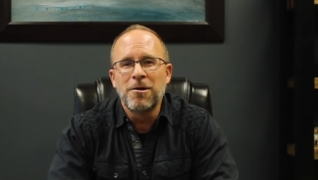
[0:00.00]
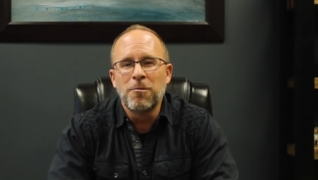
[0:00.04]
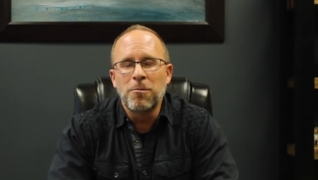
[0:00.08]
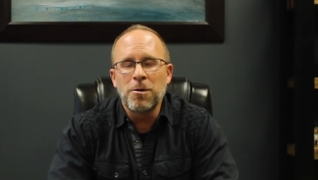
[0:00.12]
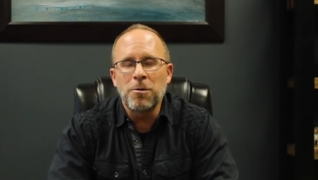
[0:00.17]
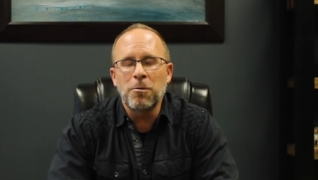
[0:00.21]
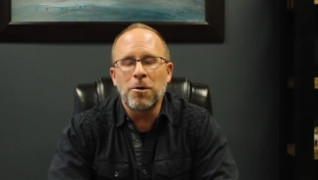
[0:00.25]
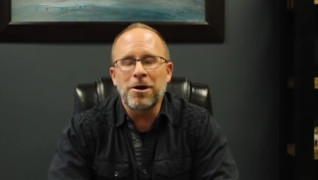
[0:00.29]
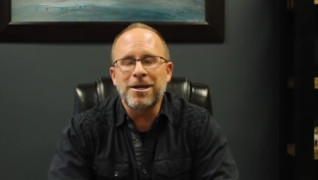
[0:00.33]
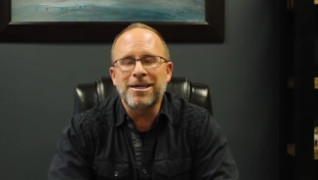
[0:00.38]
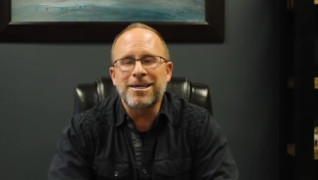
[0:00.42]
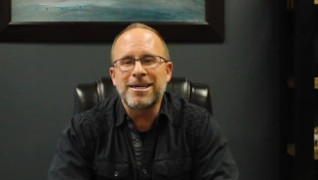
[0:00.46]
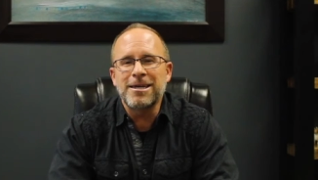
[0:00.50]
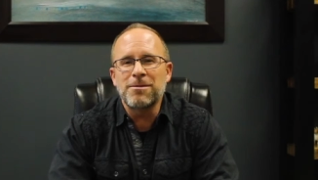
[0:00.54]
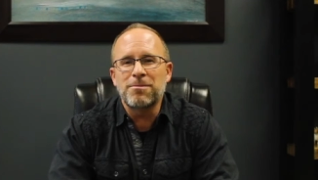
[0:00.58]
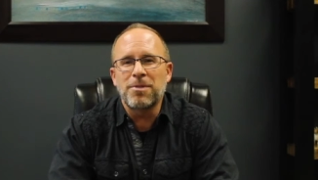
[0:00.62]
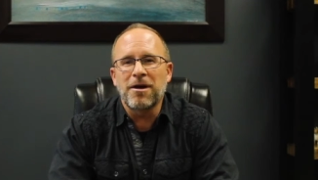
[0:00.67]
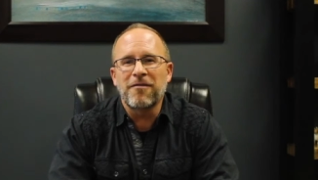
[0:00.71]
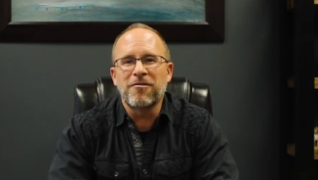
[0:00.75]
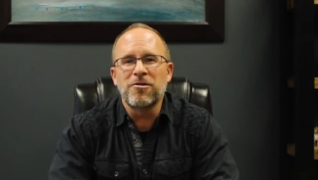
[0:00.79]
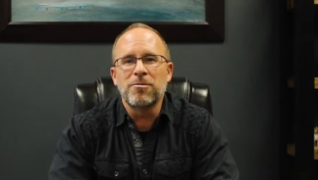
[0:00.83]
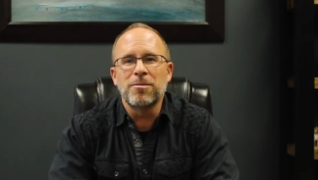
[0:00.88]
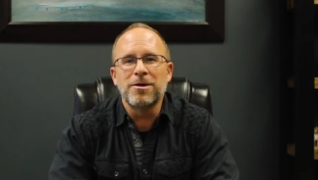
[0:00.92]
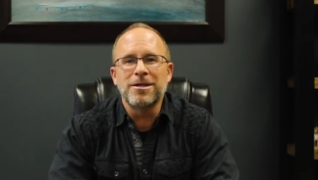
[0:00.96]
We want to keep
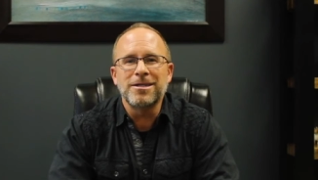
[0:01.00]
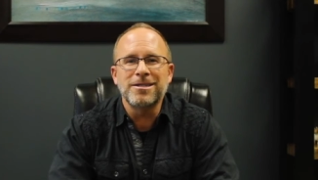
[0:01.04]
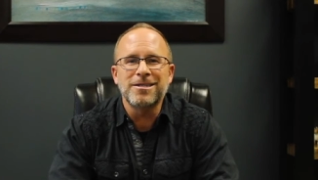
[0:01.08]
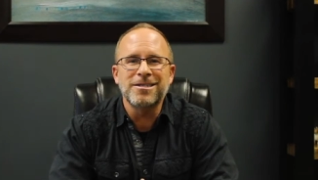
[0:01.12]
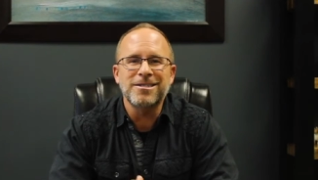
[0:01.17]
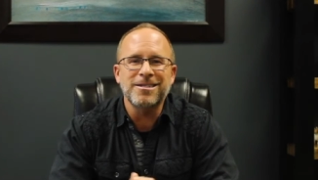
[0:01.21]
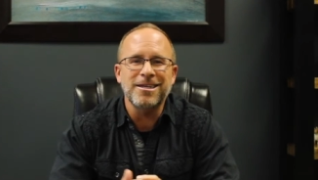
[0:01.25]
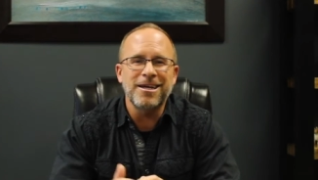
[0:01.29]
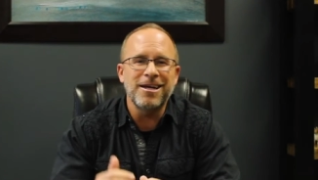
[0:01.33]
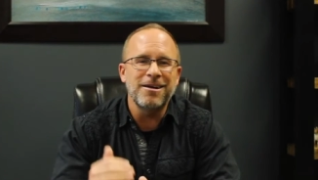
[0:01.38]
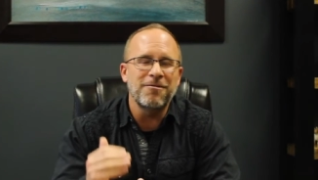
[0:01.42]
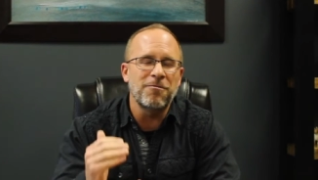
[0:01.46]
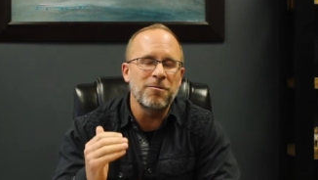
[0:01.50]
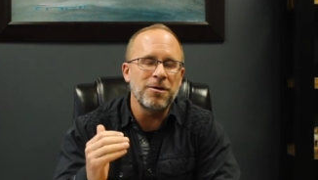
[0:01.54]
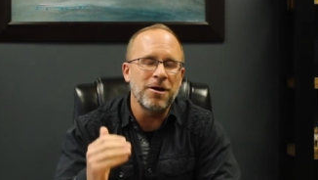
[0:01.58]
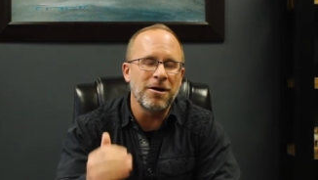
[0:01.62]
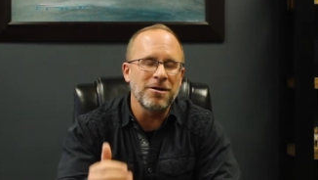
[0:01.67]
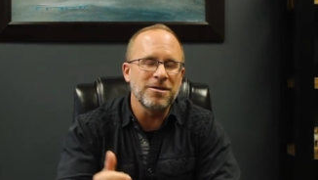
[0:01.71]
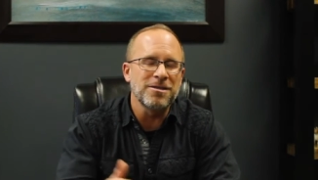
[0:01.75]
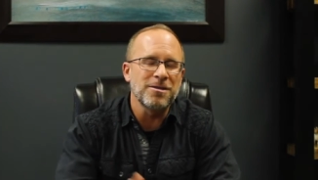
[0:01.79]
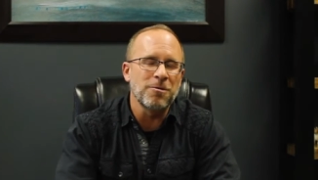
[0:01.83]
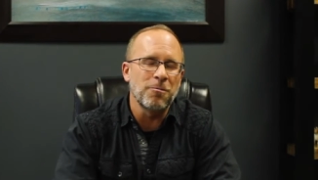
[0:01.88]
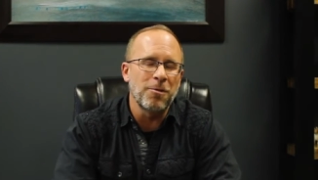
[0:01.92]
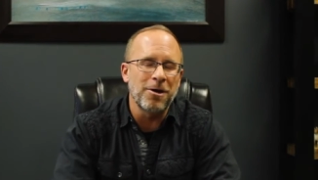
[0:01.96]
everybody safe. We
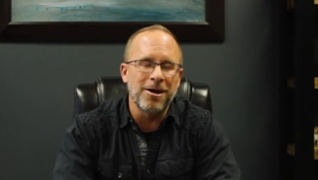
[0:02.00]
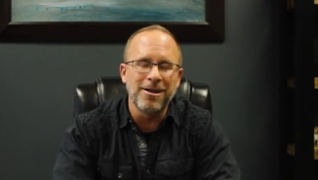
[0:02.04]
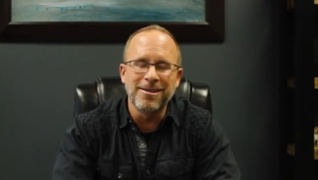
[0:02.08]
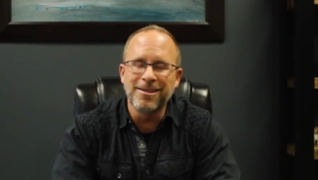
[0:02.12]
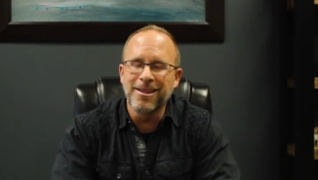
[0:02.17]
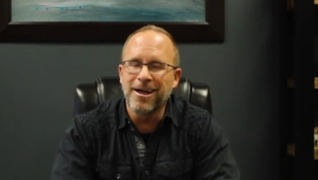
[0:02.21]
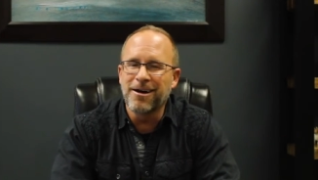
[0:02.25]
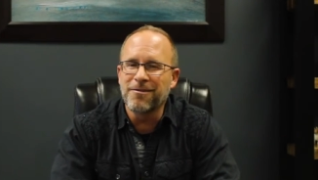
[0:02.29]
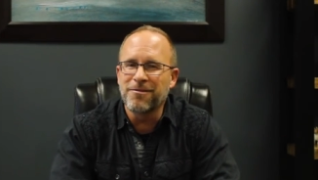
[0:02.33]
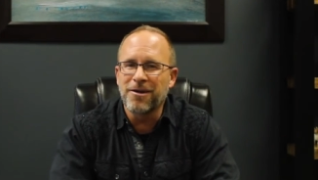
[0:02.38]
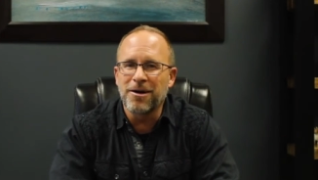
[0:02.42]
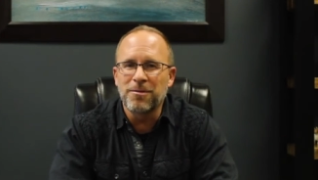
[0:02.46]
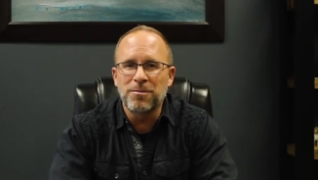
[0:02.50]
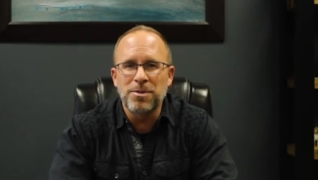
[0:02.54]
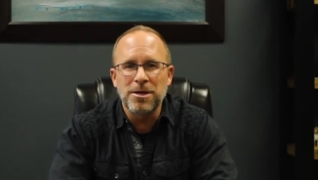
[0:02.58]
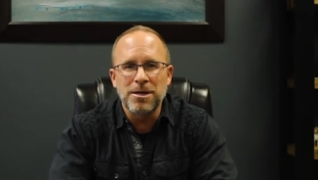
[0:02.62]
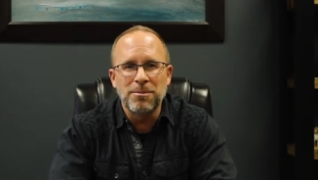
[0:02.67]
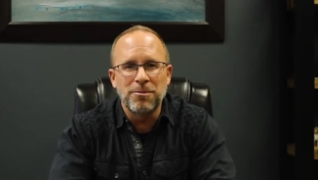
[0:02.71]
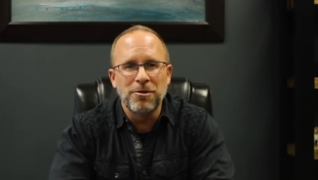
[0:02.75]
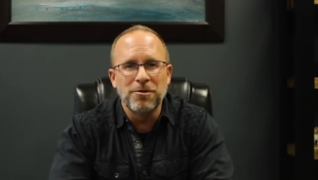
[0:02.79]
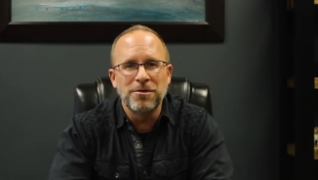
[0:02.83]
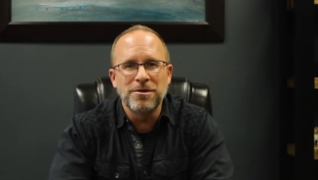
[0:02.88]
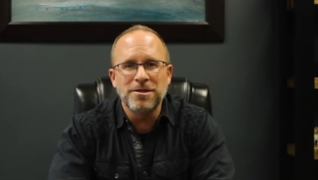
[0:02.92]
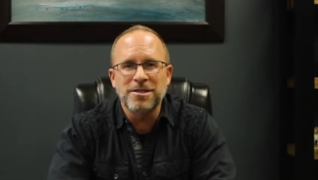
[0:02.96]
also want to love on
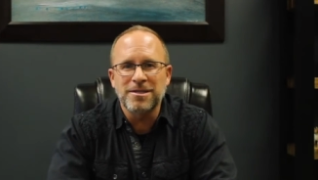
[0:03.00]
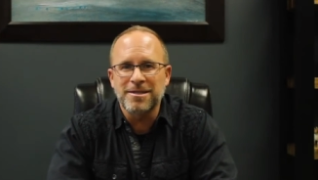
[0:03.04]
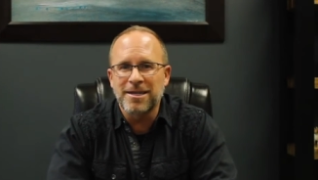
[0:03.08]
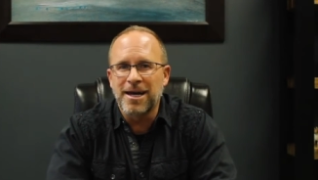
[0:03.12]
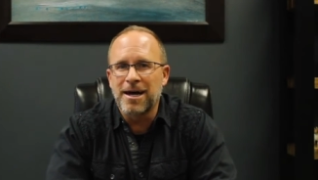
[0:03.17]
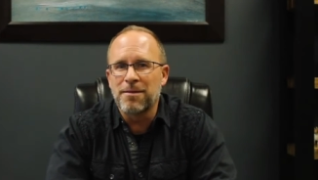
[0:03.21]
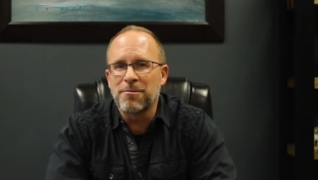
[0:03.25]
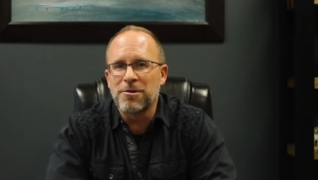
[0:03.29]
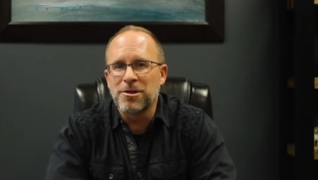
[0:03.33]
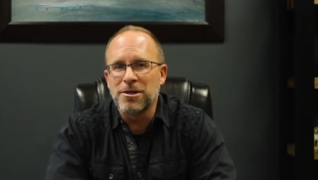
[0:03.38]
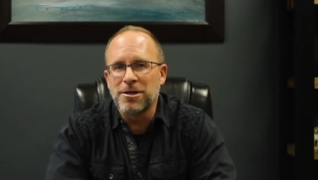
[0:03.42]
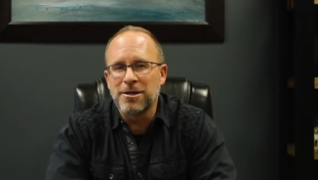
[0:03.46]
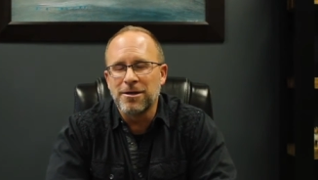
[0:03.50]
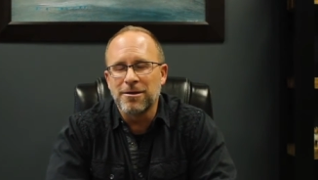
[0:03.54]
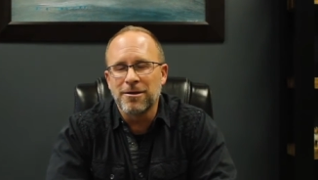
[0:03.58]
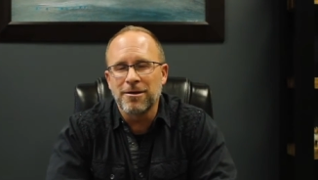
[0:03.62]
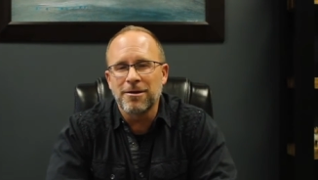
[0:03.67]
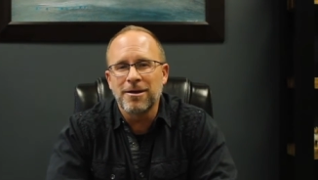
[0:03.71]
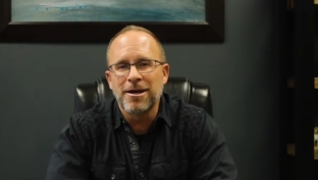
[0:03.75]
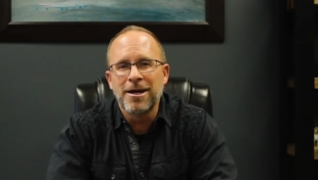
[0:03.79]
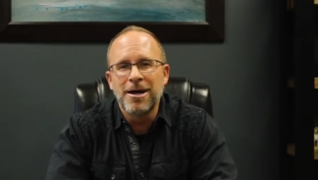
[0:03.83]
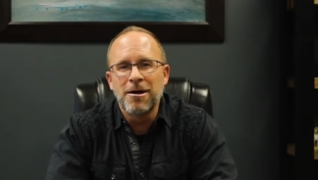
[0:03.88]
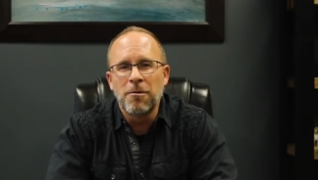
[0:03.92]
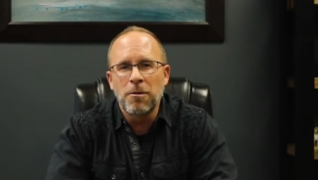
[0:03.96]
people this time of the
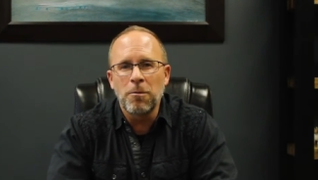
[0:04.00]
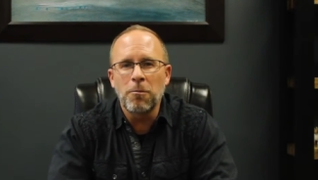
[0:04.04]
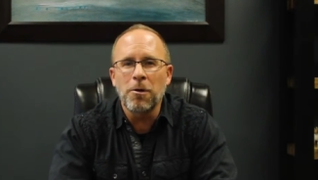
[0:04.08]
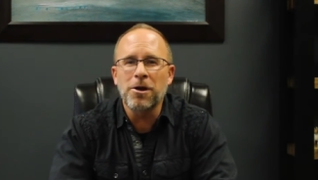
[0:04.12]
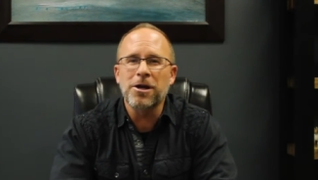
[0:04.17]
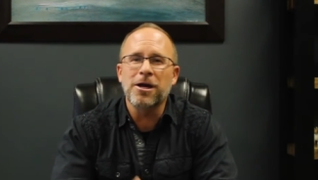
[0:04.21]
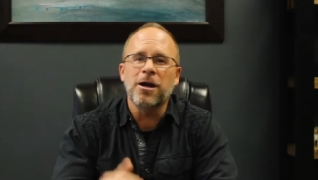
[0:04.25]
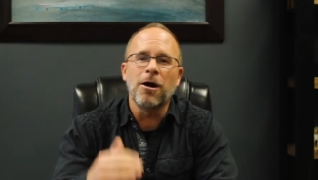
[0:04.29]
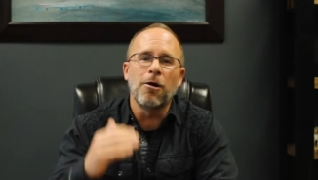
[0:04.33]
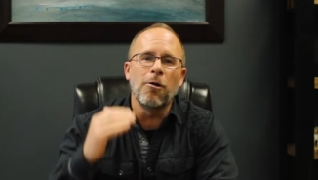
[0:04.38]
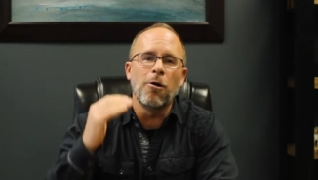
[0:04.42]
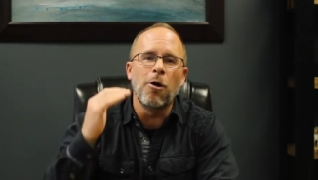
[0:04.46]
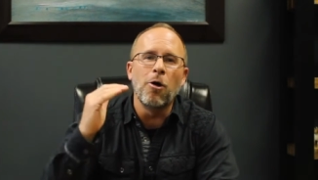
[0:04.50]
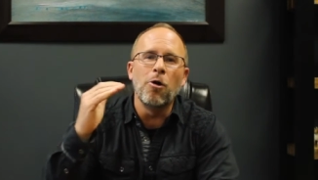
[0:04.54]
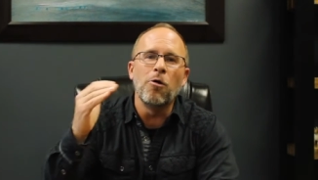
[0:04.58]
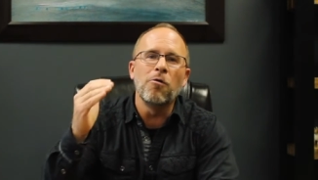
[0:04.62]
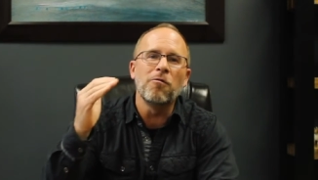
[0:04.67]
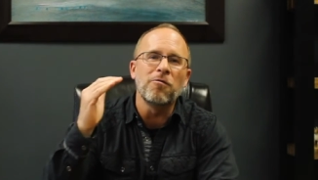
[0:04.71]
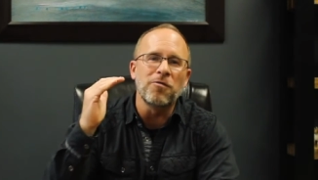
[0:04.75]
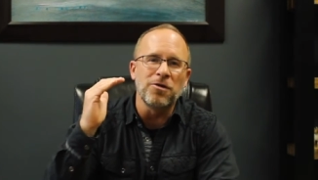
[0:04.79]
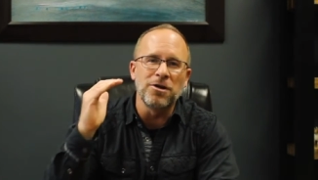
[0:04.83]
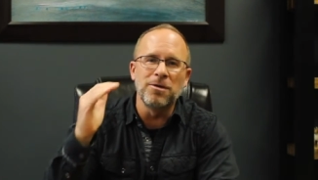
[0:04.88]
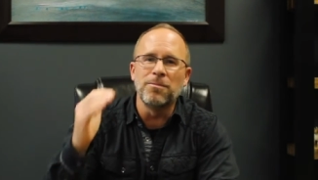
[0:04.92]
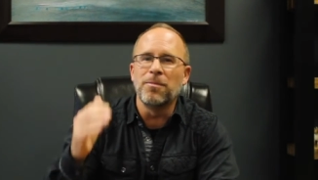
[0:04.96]
year. We want to go
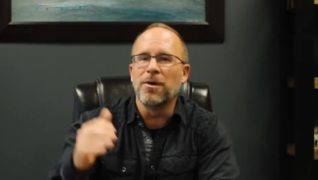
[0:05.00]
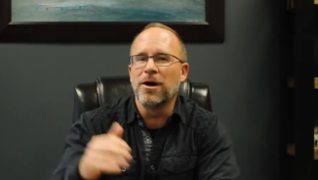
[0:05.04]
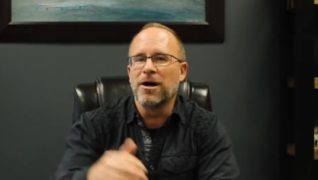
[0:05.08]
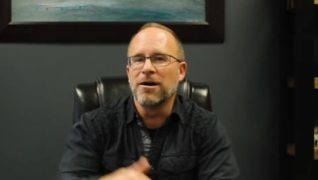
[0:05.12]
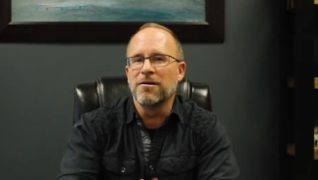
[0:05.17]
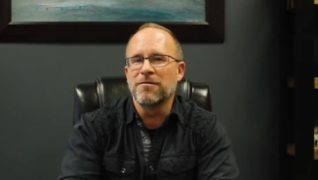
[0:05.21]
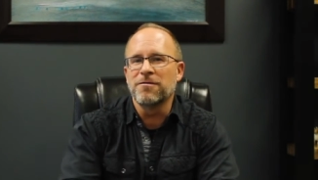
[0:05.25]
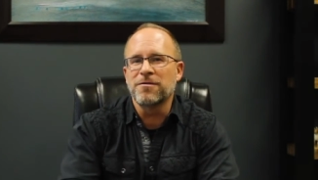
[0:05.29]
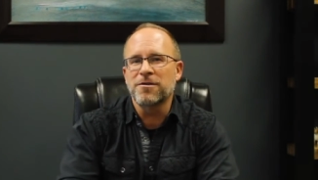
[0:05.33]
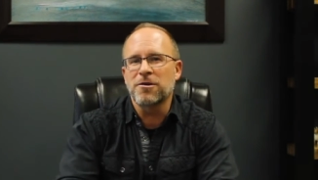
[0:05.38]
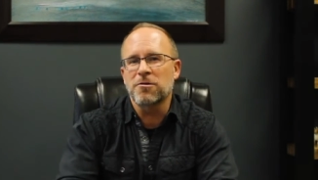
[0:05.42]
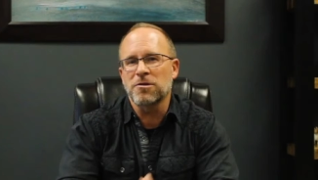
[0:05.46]
over and above.